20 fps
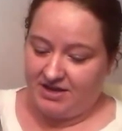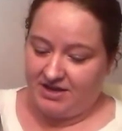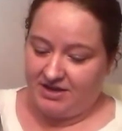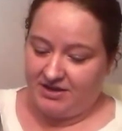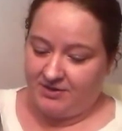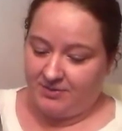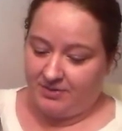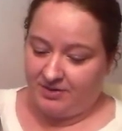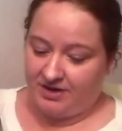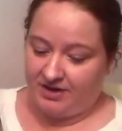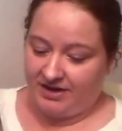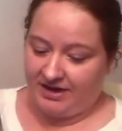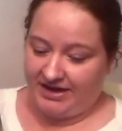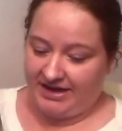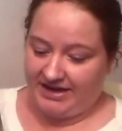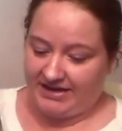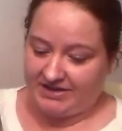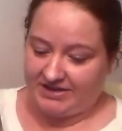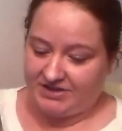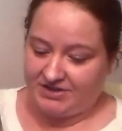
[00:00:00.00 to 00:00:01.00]
You are going to
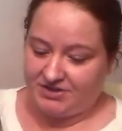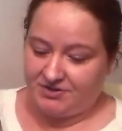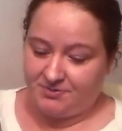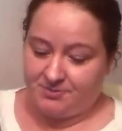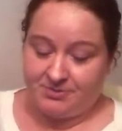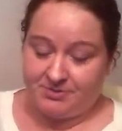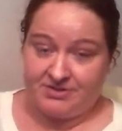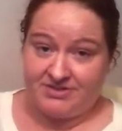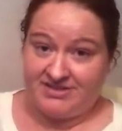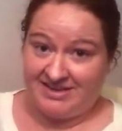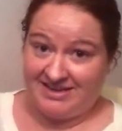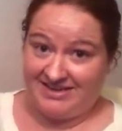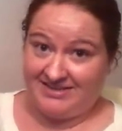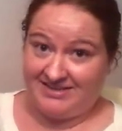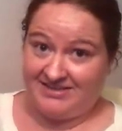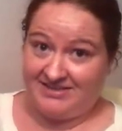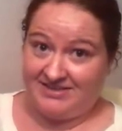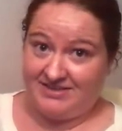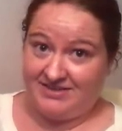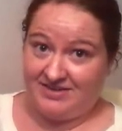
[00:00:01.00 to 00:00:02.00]
get
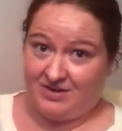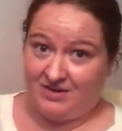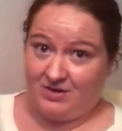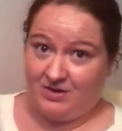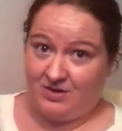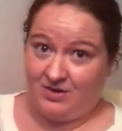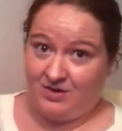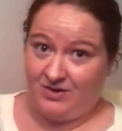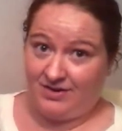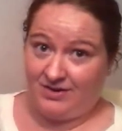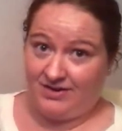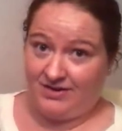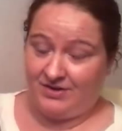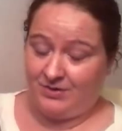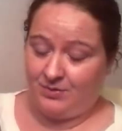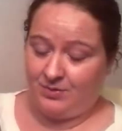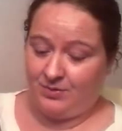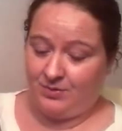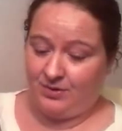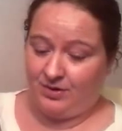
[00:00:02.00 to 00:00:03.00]
2% on
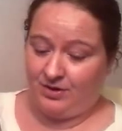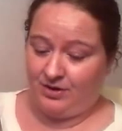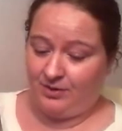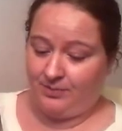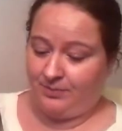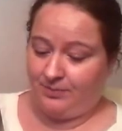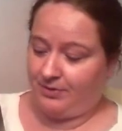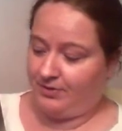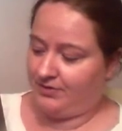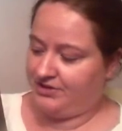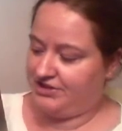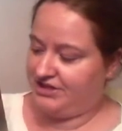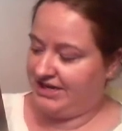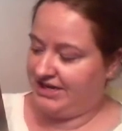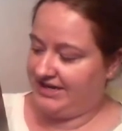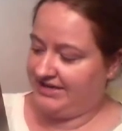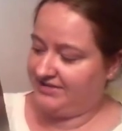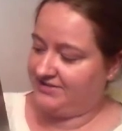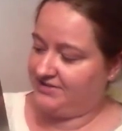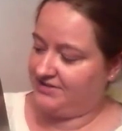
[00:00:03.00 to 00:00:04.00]
your
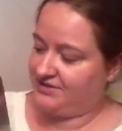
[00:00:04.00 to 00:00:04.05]
proteges.